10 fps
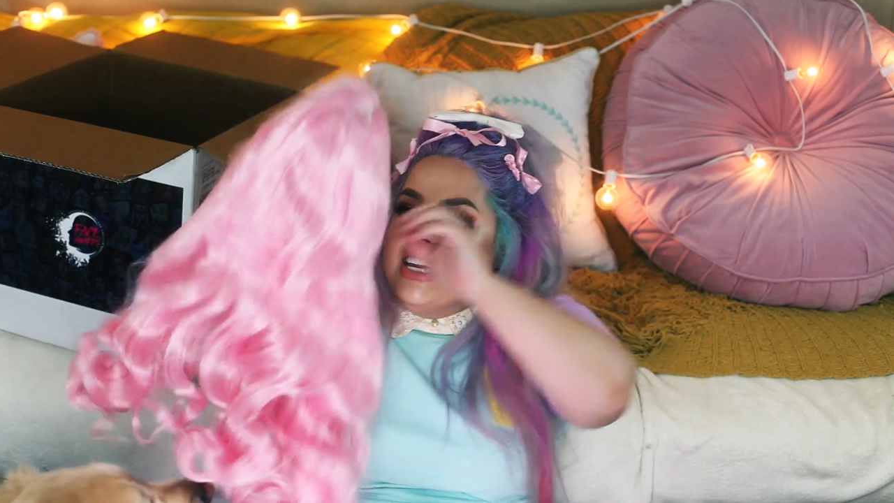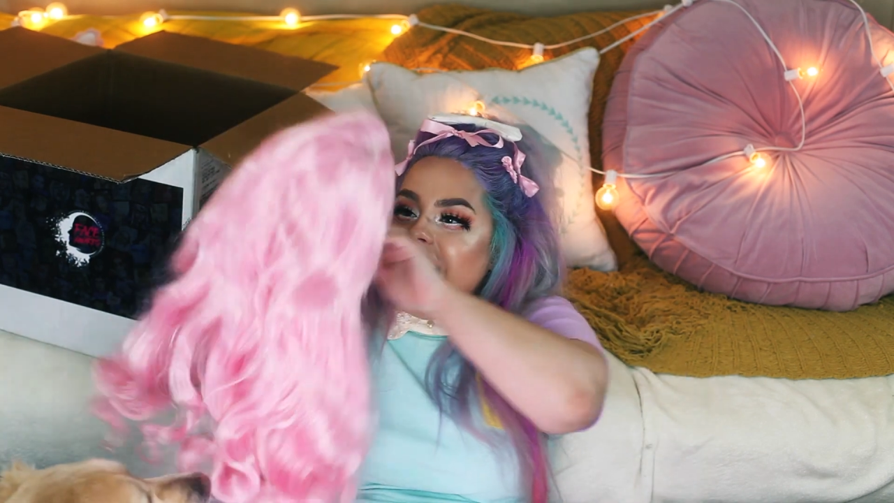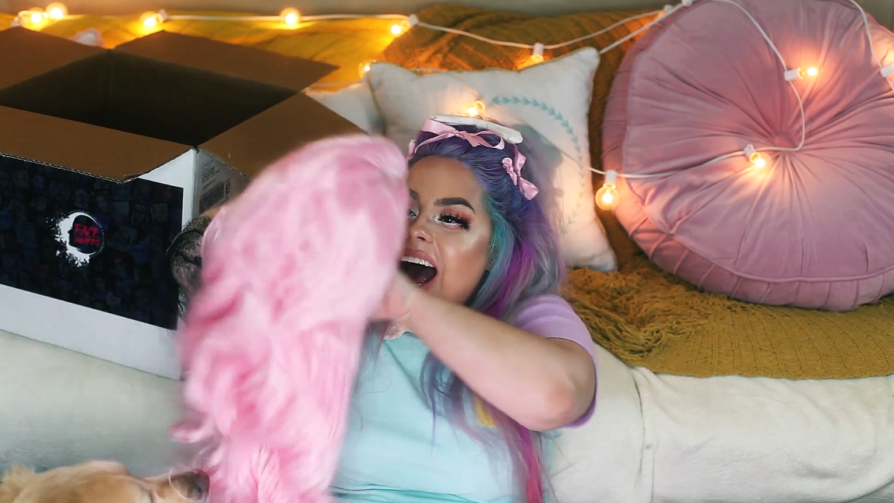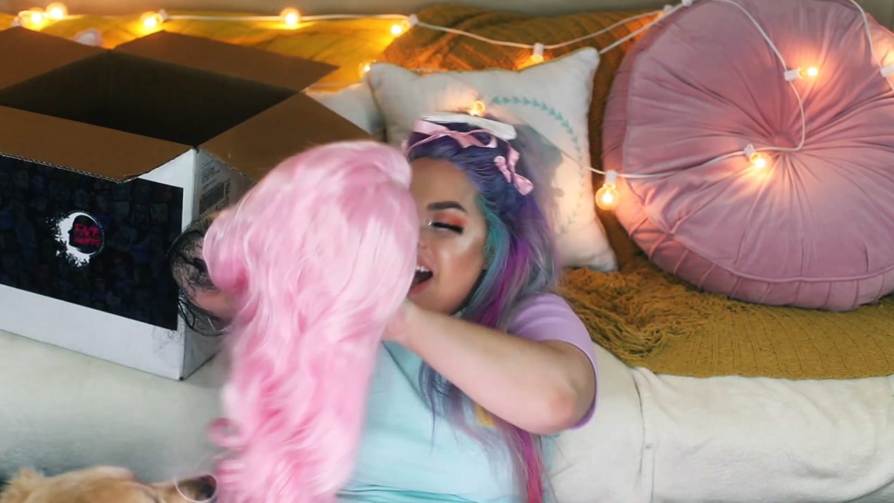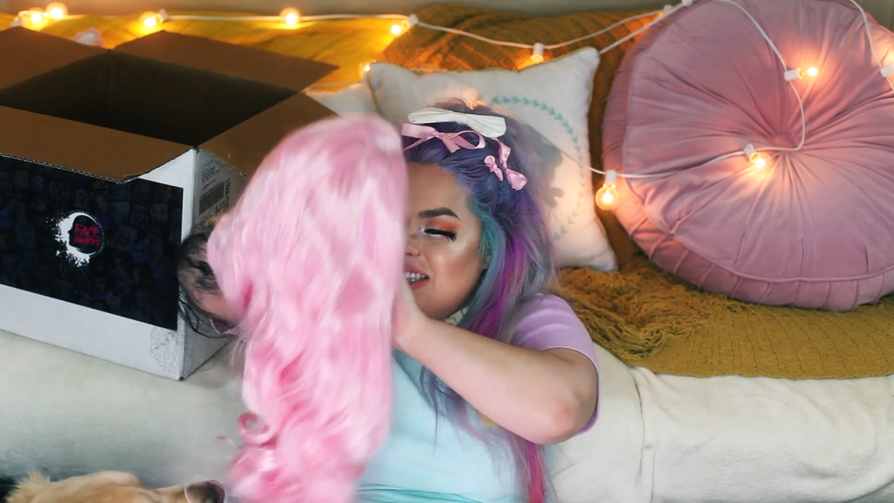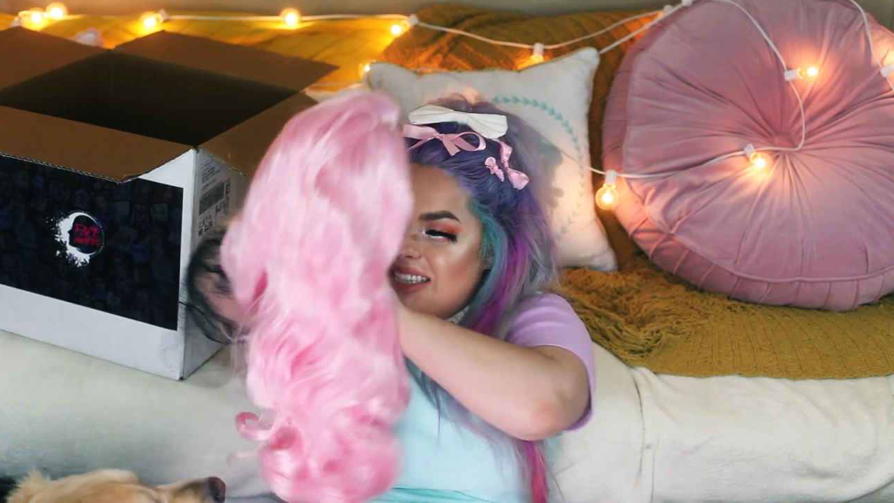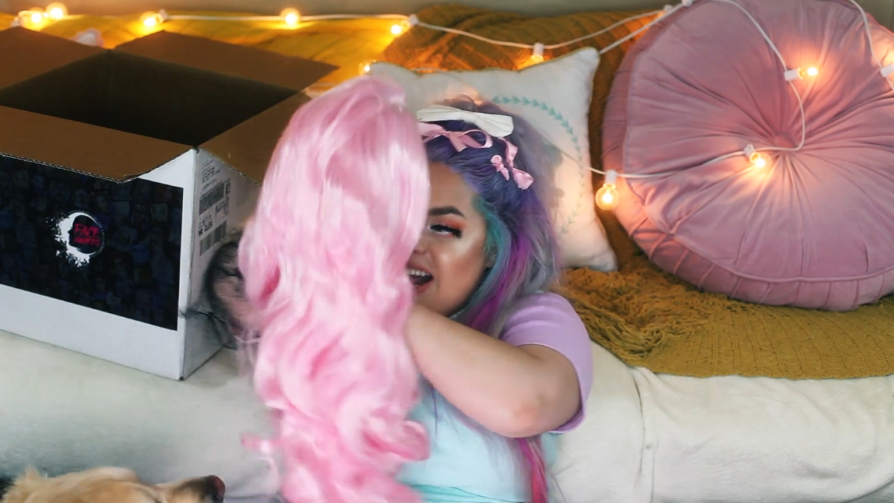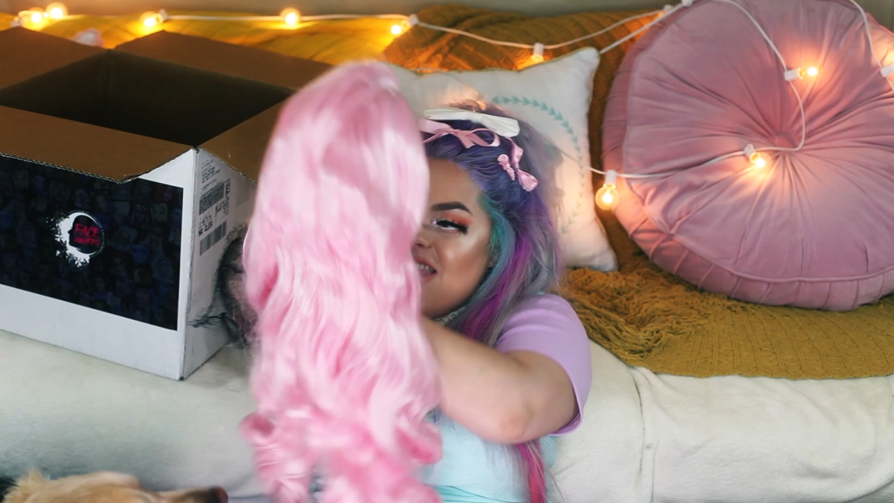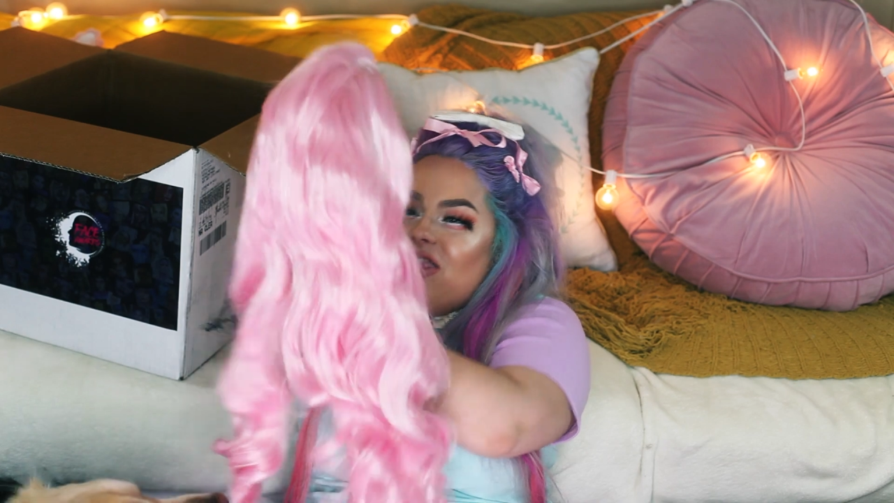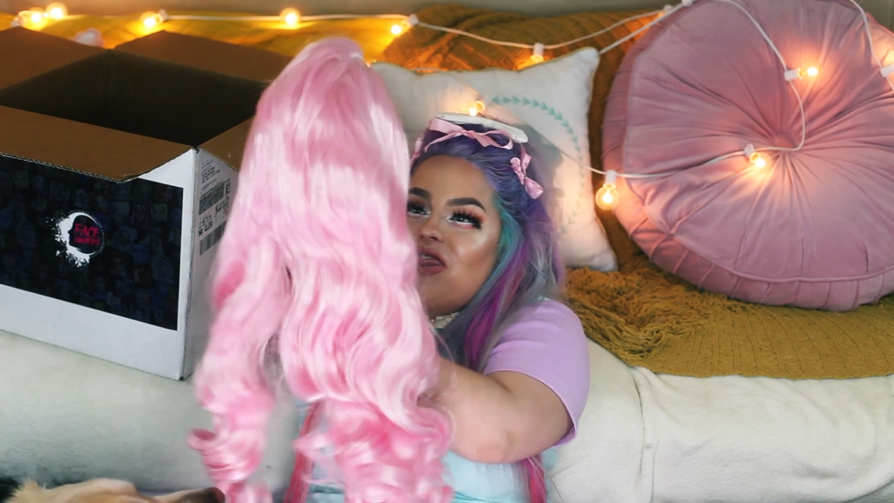Yes,
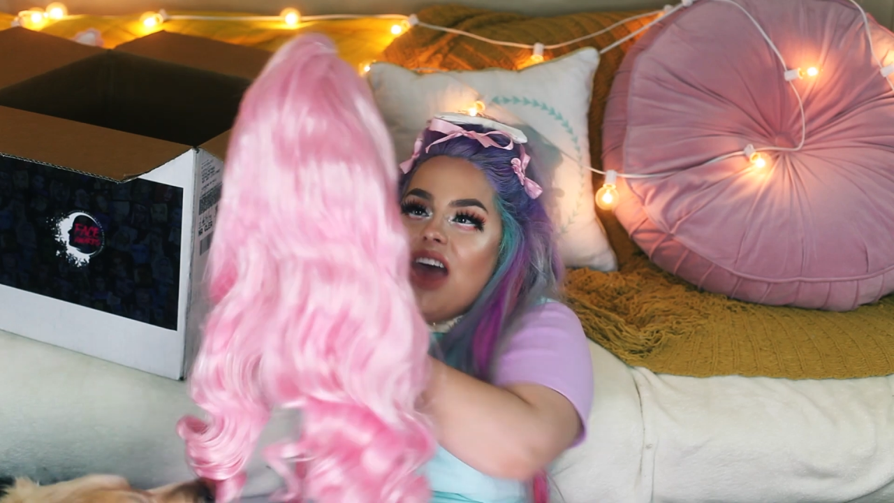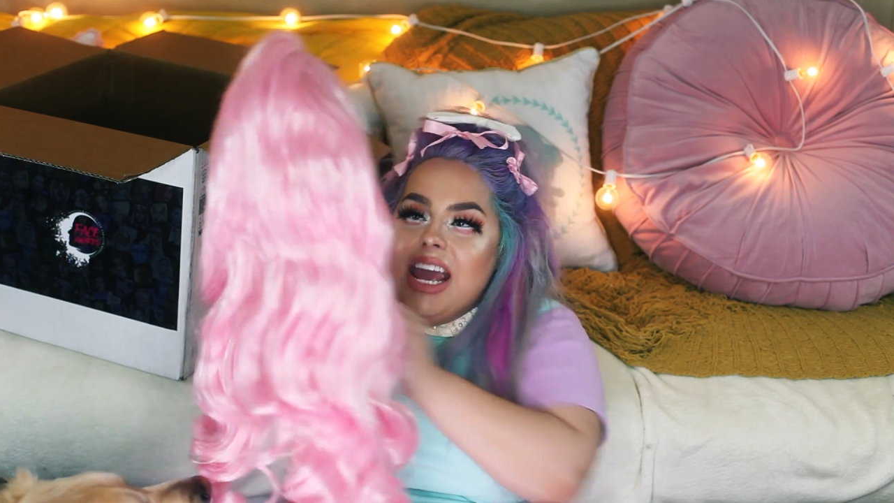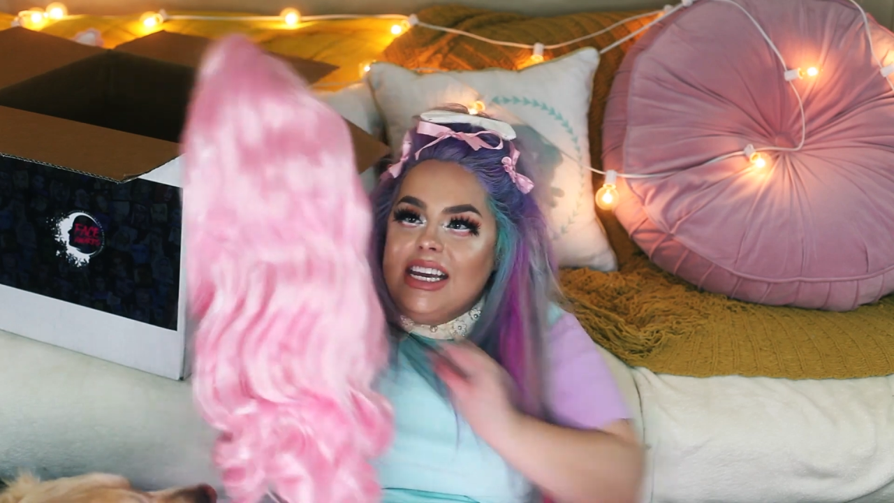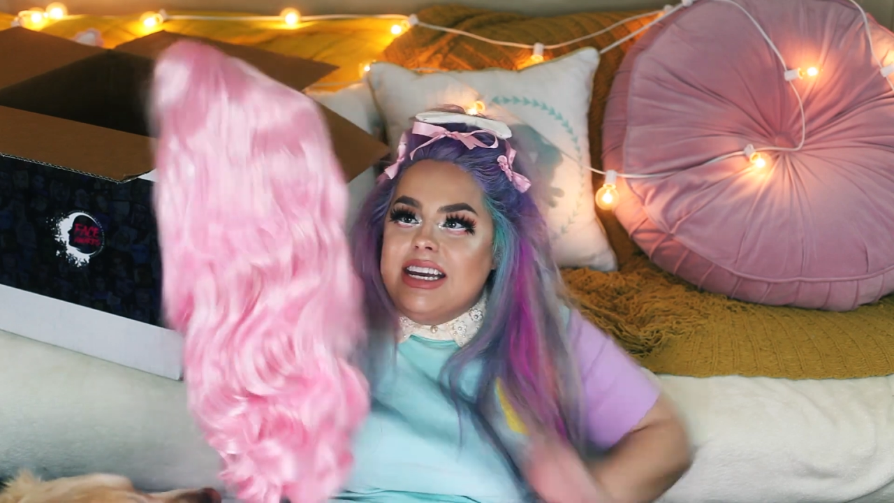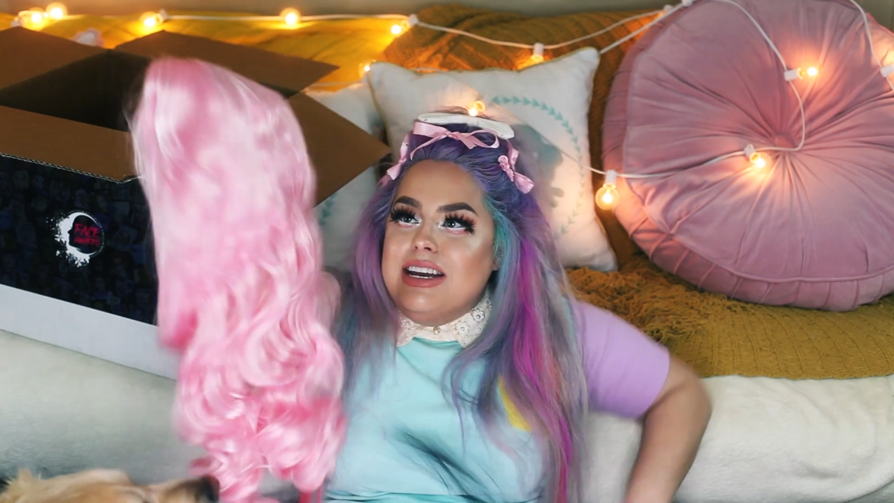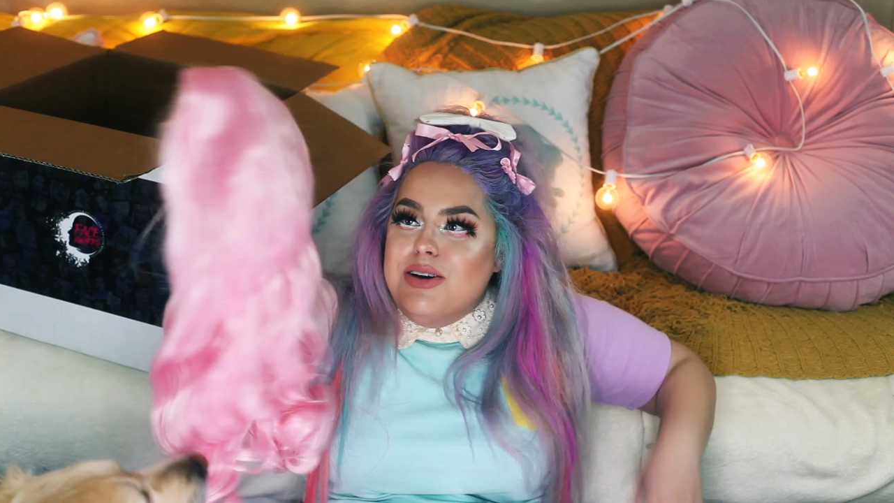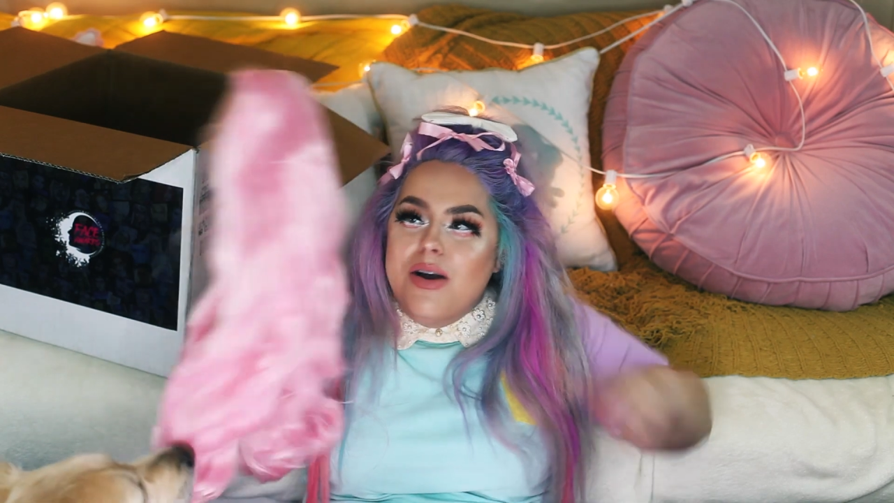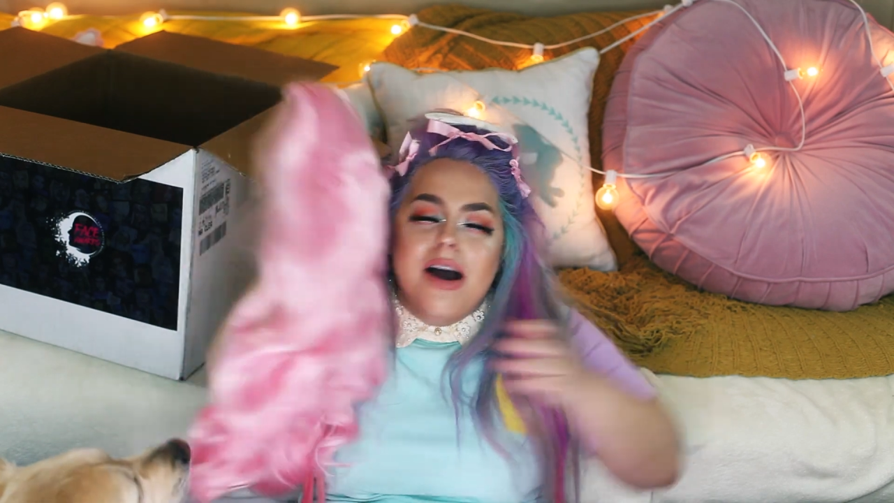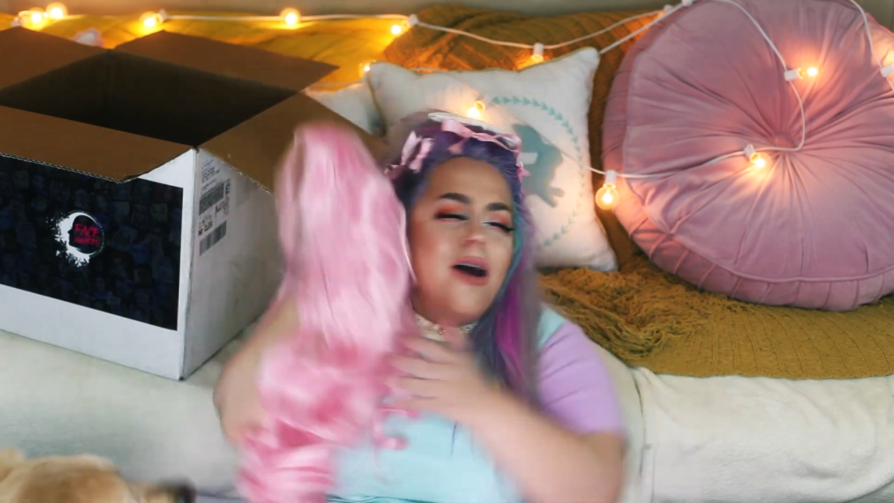thank you.